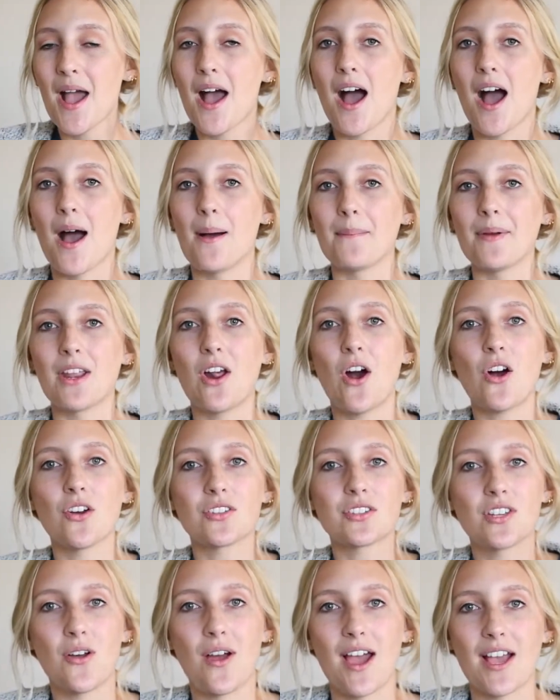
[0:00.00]
It
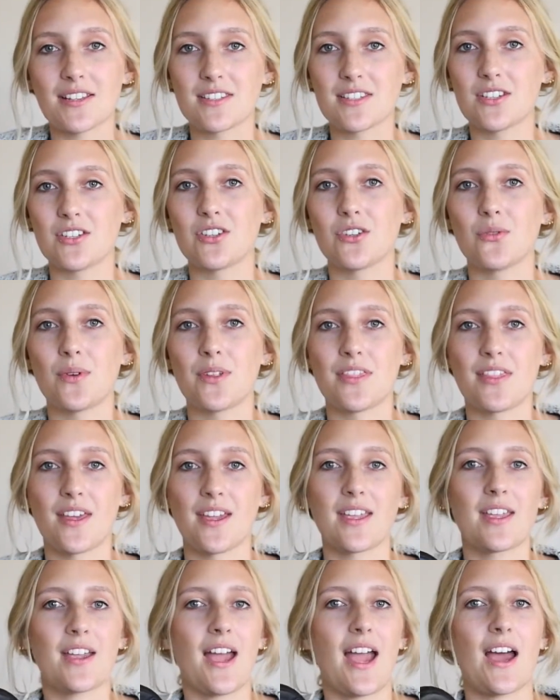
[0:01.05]
also has to do with
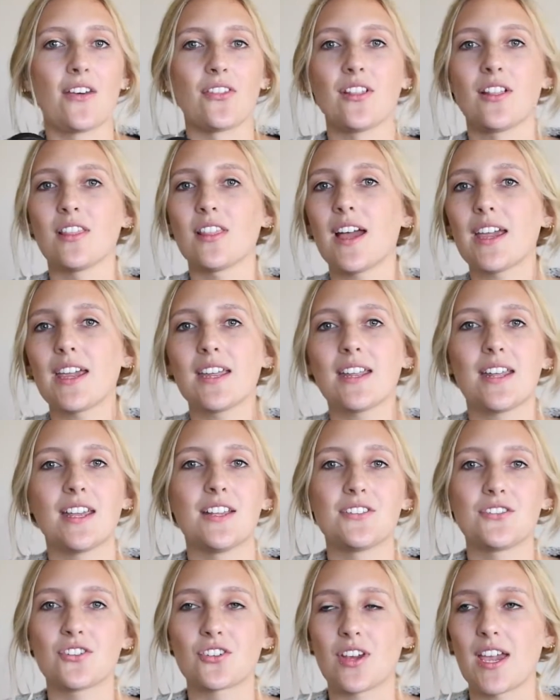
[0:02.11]
like how the light
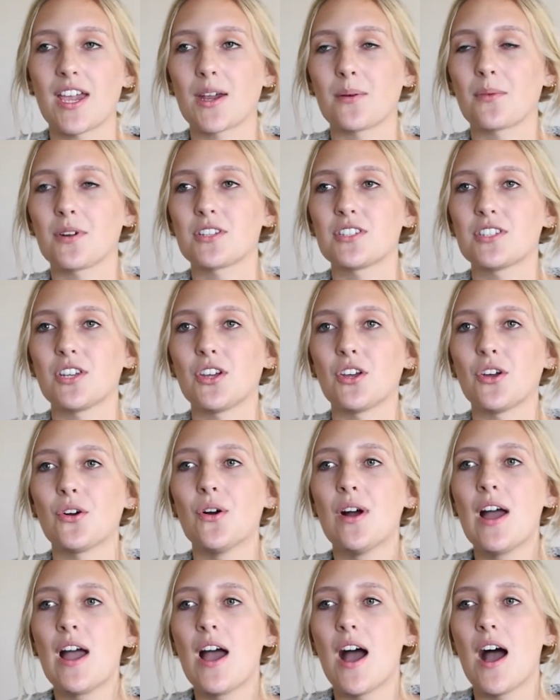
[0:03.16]
hits your camera too.
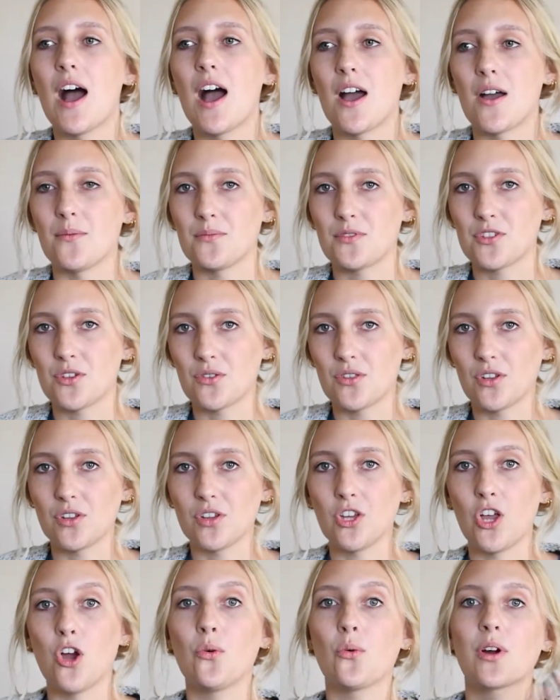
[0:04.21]
So the
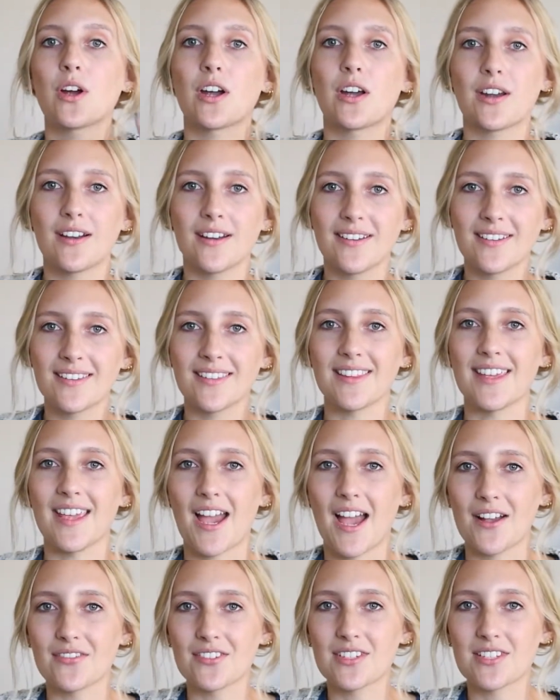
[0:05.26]
lower the
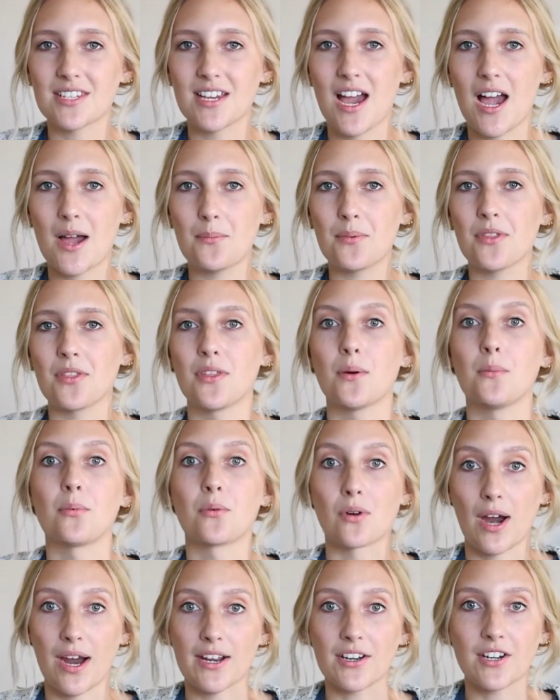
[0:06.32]
f-stop, the
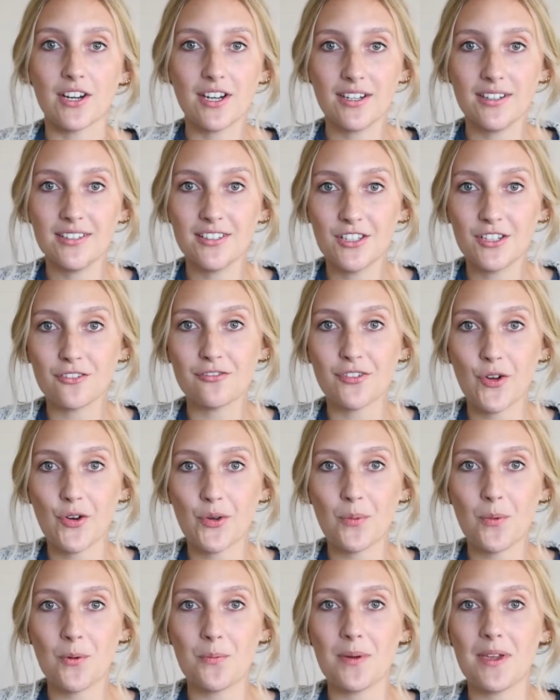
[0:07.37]
brighter your photo
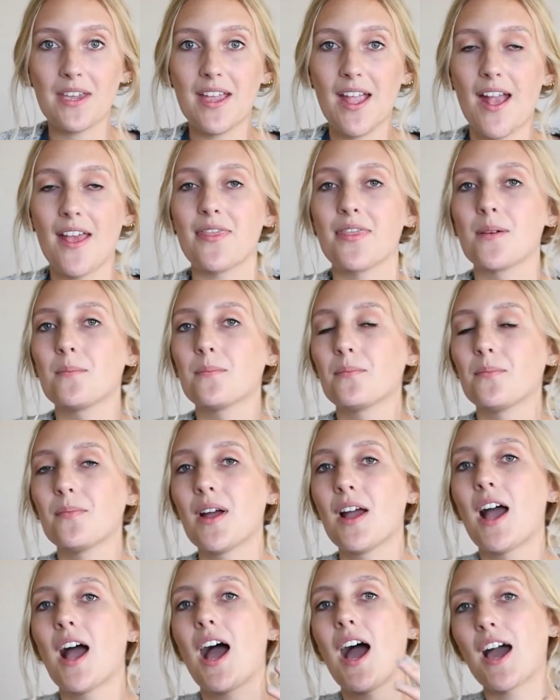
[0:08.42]
will be, and the
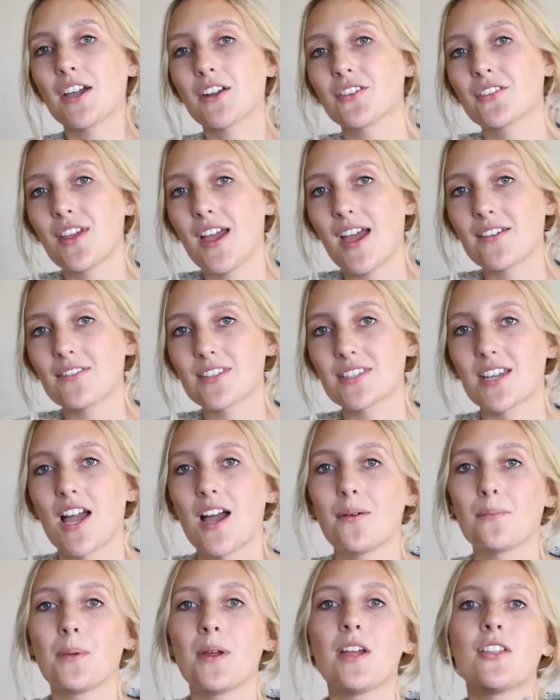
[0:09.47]
higher the
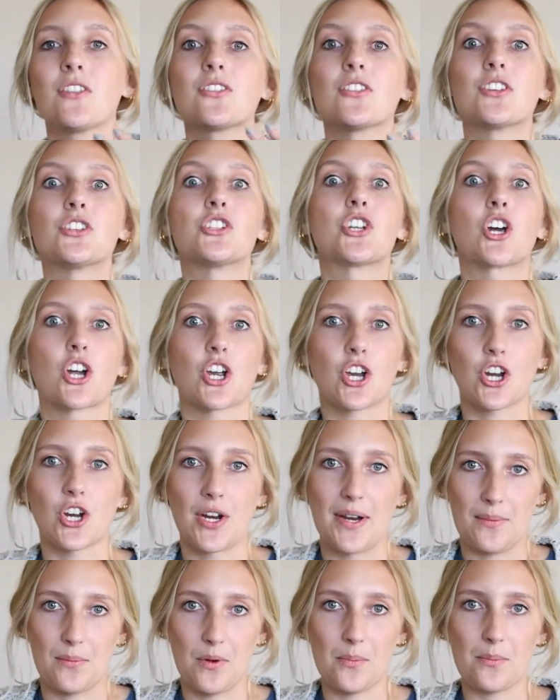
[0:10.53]
f-stop, the darker
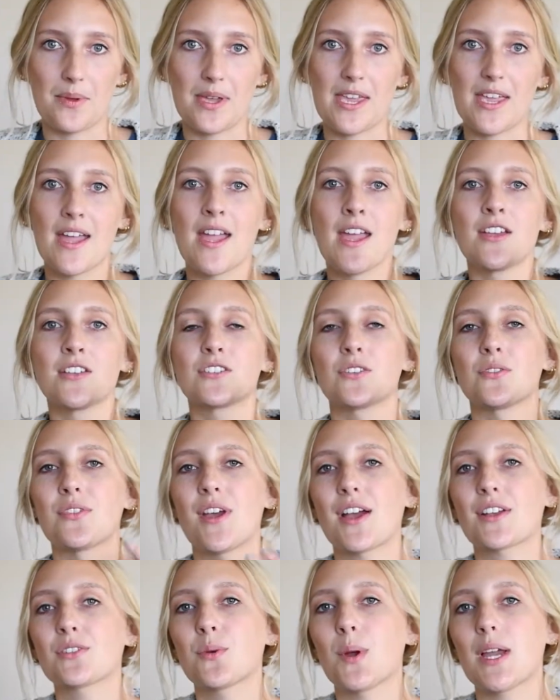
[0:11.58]
it will be. So
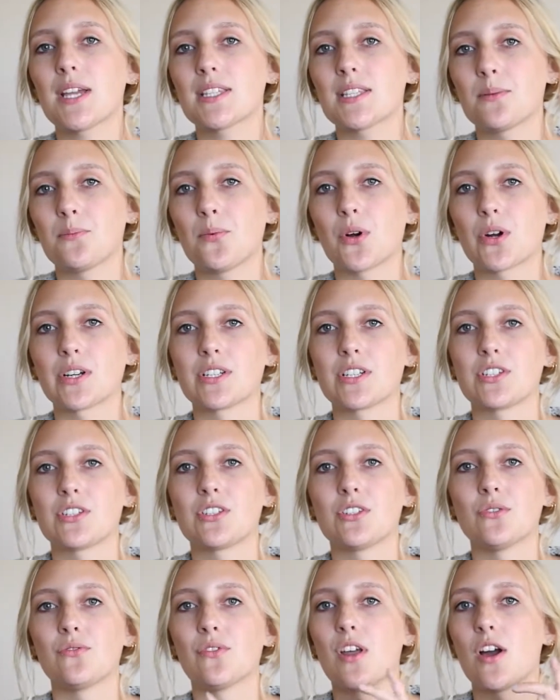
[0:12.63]
that's why it's important
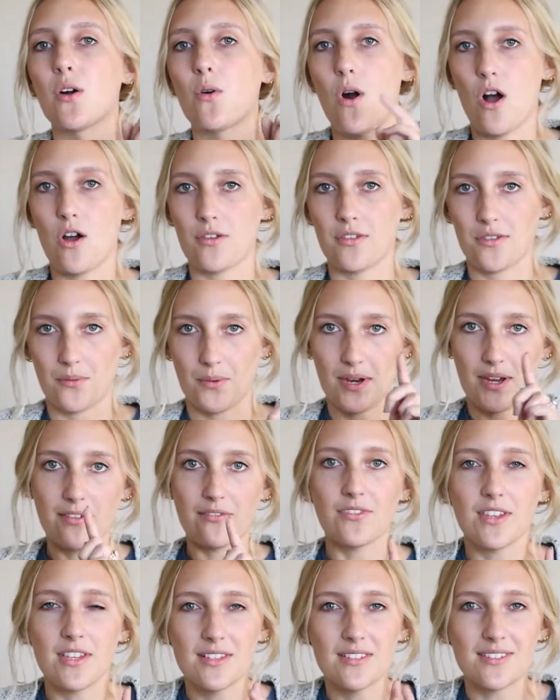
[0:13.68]
to know all 3 of
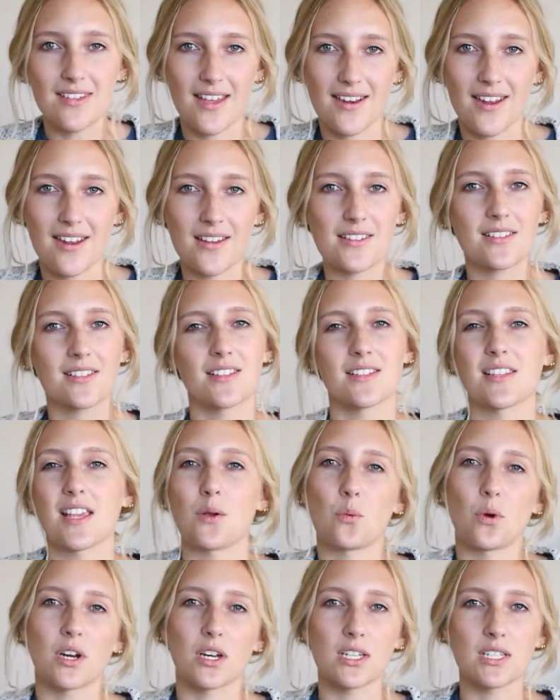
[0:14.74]
these settings because they
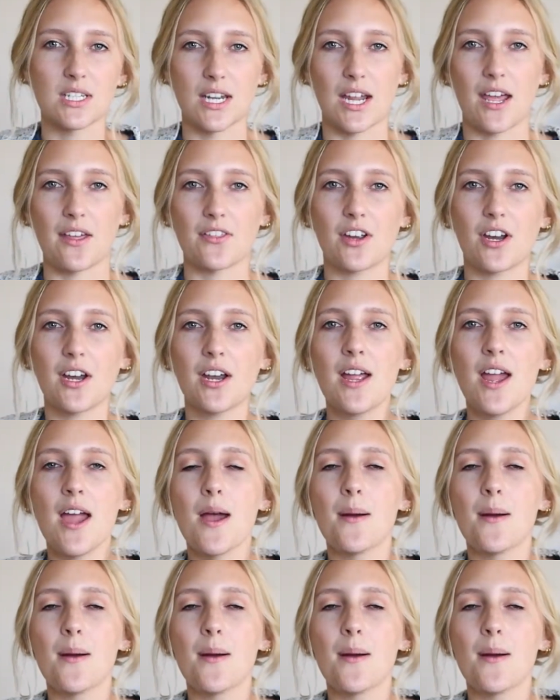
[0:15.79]
work together.